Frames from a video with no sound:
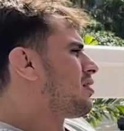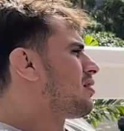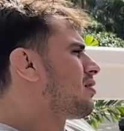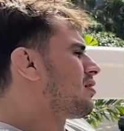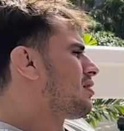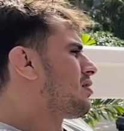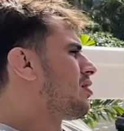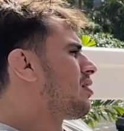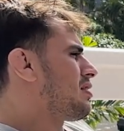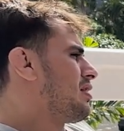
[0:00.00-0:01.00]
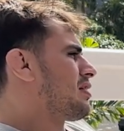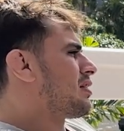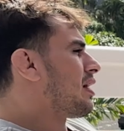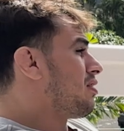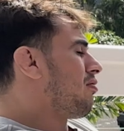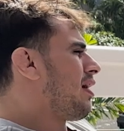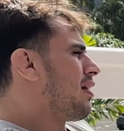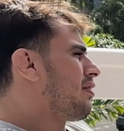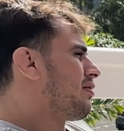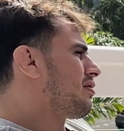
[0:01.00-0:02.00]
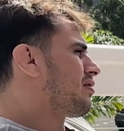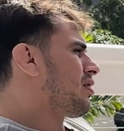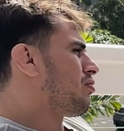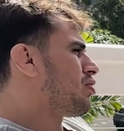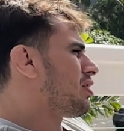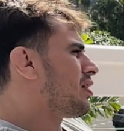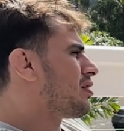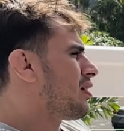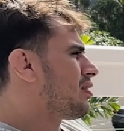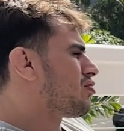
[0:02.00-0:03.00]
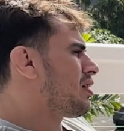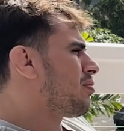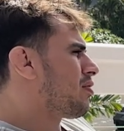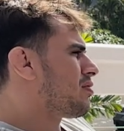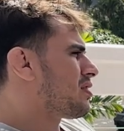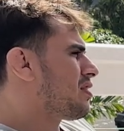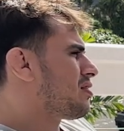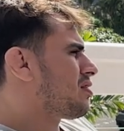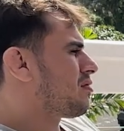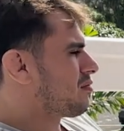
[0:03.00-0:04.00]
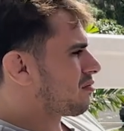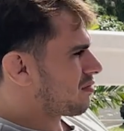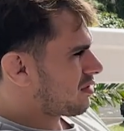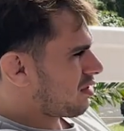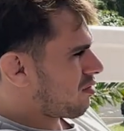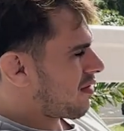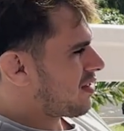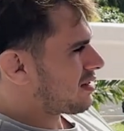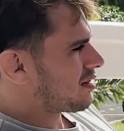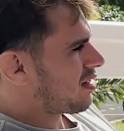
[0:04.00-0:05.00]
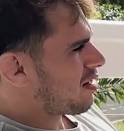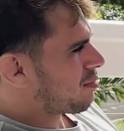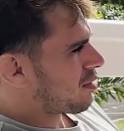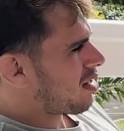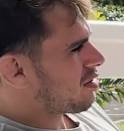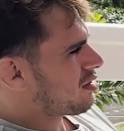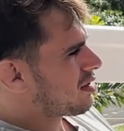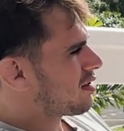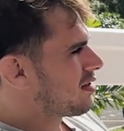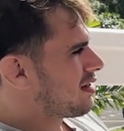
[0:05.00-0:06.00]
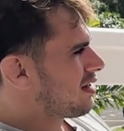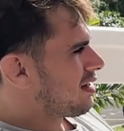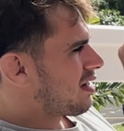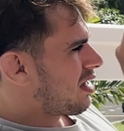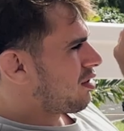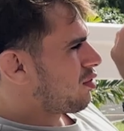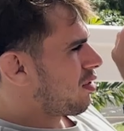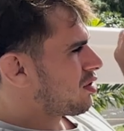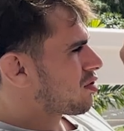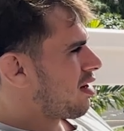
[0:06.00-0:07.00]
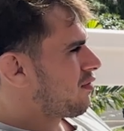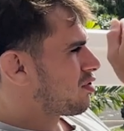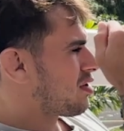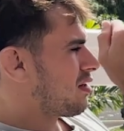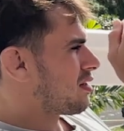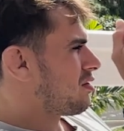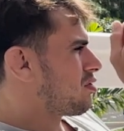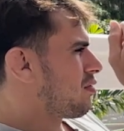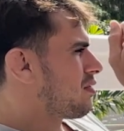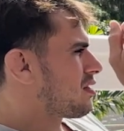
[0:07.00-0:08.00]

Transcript: to Austin. It's because I knew I had coaching and training partners there. So do you have that set up, or how are you gonna? I know you want to travel and train because you train with